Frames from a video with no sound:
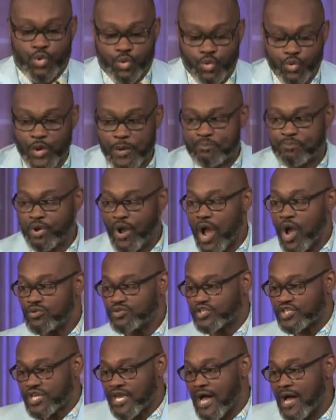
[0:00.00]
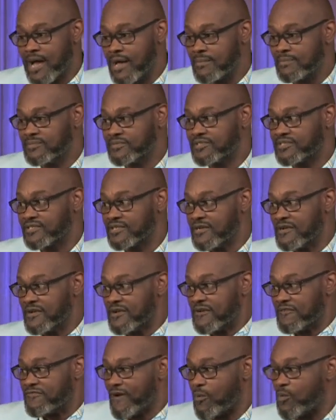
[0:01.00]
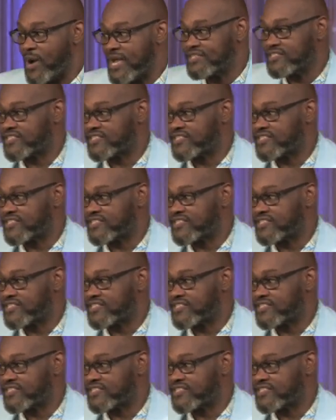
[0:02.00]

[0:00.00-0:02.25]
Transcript: Reproach comes from when